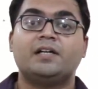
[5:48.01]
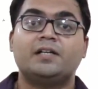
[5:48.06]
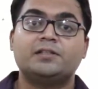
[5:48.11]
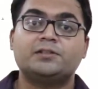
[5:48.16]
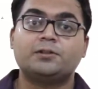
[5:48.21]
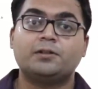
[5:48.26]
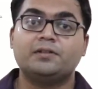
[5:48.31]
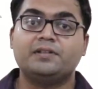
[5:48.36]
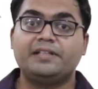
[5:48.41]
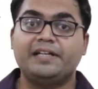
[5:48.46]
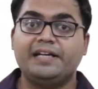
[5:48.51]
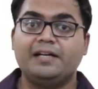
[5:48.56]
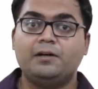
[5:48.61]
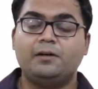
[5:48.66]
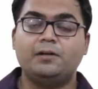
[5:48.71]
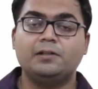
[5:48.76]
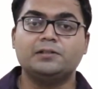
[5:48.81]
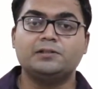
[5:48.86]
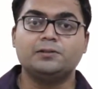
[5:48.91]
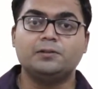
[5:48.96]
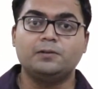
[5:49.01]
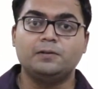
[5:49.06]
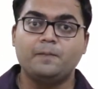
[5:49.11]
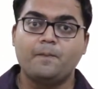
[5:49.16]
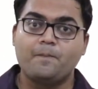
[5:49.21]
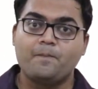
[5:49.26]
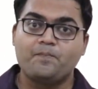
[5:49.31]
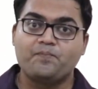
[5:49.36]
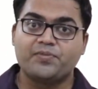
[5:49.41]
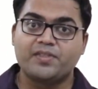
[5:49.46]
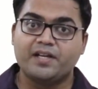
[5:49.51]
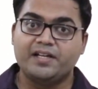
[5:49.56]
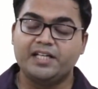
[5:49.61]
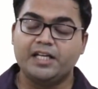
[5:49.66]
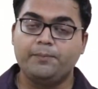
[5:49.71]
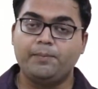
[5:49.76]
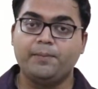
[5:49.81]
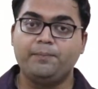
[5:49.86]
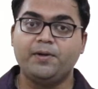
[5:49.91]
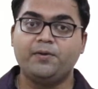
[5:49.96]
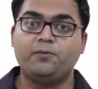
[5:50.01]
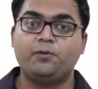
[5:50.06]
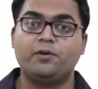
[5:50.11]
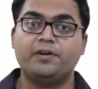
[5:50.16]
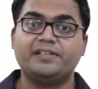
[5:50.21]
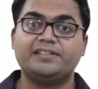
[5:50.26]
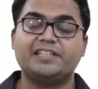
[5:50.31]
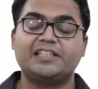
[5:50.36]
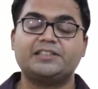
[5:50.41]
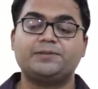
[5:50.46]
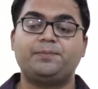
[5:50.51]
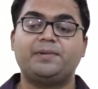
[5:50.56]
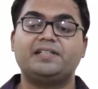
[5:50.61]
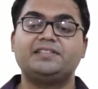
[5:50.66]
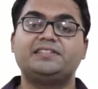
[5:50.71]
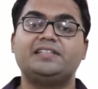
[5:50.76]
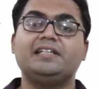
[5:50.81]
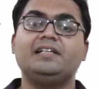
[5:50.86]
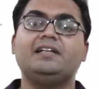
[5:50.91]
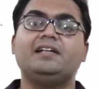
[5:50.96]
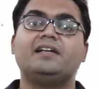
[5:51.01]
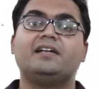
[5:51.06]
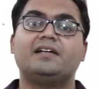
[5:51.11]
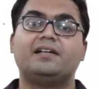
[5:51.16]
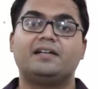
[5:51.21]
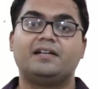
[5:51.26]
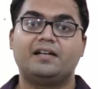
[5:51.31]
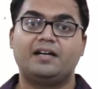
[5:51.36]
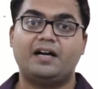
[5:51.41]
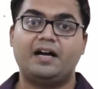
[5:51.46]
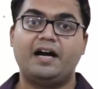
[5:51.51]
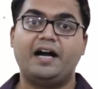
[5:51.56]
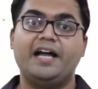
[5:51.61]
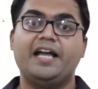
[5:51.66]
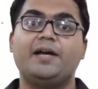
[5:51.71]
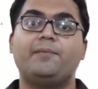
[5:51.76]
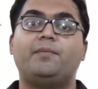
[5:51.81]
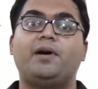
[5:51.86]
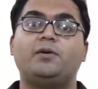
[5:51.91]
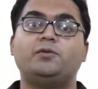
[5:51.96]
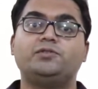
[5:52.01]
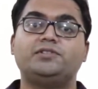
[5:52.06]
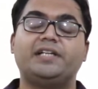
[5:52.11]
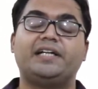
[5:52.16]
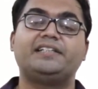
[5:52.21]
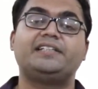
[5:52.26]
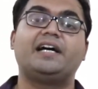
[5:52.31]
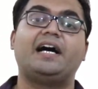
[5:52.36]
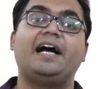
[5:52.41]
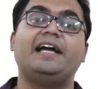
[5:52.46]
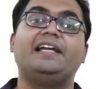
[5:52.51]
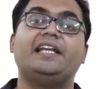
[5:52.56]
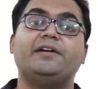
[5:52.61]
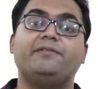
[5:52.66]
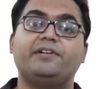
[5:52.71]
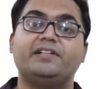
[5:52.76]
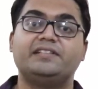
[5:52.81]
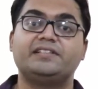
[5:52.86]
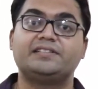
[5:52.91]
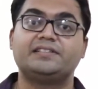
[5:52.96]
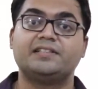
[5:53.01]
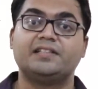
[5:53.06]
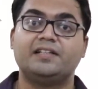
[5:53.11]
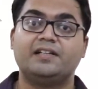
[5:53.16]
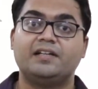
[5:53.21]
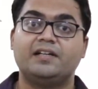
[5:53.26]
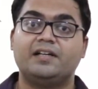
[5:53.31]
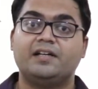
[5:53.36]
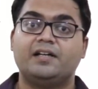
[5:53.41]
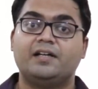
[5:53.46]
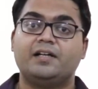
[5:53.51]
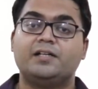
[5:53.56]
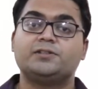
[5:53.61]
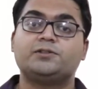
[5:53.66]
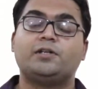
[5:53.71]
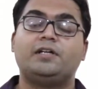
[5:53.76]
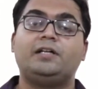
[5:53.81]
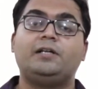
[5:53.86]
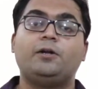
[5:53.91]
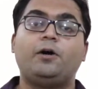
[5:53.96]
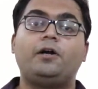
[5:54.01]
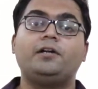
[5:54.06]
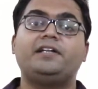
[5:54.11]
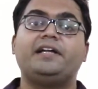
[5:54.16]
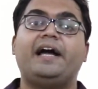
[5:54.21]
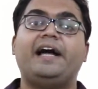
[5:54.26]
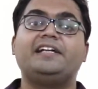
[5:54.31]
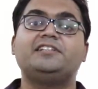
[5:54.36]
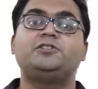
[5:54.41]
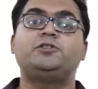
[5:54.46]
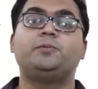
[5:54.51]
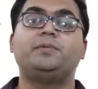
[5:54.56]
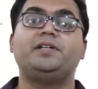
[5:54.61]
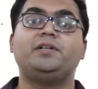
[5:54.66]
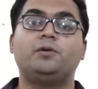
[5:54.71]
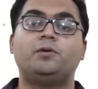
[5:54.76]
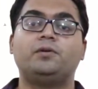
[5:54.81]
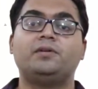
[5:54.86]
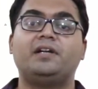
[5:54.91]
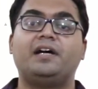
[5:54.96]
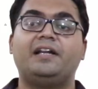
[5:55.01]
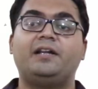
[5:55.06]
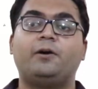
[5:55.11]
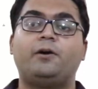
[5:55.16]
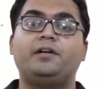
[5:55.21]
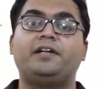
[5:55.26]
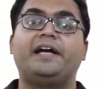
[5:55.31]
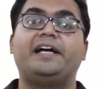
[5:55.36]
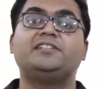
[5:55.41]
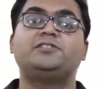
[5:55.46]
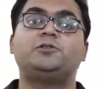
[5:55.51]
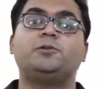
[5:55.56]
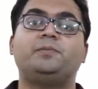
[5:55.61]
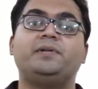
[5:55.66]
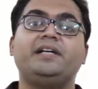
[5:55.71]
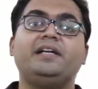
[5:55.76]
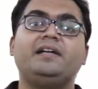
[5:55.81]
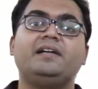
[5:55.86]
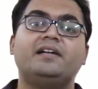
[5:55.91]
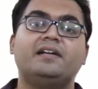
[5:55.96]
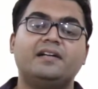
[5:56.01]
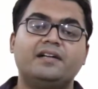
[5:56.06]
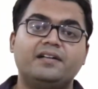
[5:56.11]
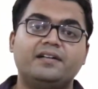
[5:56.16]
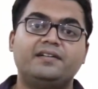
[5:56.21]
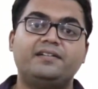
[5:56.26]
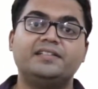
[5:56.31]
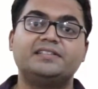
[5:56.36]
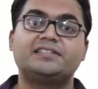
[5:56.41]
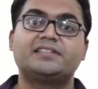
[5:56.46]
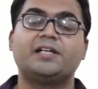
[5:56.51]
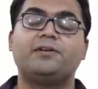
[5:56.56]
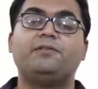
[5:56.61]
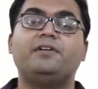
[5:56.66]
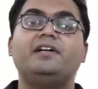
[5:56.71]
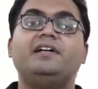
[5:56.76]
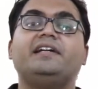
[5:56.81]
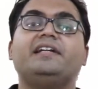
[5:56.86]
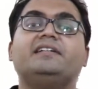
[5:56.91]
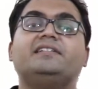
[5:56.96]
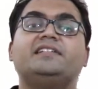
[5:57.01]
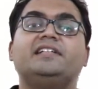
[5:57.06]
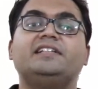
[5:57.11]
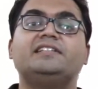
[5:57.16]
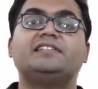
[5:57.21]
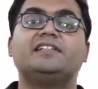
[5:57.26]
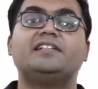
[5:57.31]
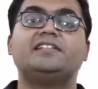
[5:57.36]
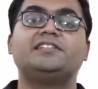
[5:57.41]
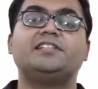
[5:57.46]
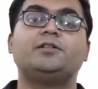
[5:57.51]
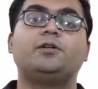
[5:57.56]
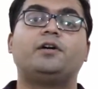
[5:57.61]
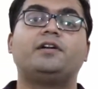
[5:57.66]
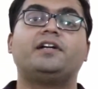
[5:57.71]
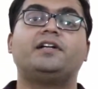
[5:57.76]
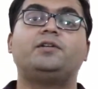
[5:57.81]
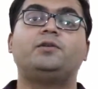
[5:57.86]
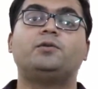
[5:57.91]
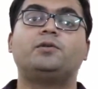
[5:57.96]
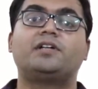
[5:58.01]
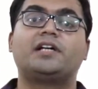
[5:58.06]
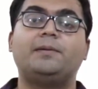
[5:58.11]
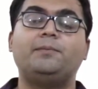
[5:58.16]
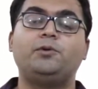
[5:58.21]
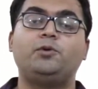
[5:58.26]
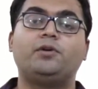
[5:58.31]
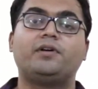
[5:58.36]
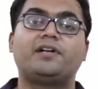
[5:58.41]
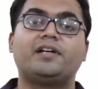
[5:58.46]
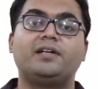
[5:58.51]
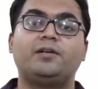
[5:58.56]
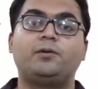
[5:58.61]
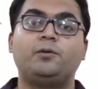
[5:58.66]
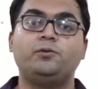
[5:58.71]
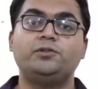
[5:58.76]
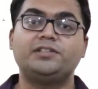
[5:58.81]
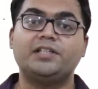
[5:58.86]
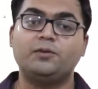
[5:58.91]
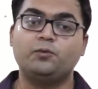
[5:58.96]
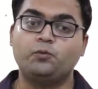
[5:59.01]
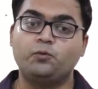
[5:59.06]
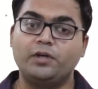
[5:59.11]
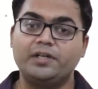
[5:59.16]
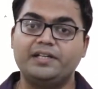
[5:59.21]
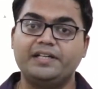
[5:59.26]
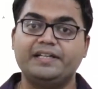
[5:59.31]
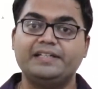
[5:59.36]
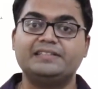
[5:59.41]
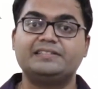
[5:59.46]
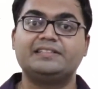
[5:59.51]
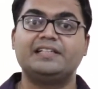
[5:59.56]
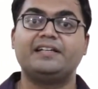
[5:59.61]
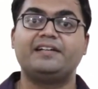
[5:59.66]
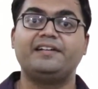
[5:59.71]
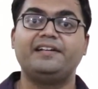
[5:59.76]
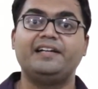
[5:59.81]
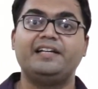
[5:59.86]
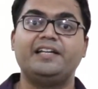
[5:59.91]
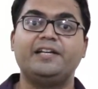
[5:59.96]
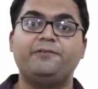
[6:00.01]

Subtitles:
So there also DPP4 is expressed in high amount at high levels. So a lot has to be known, a lot has to be discovered in research in order to come to a conclusion what is the real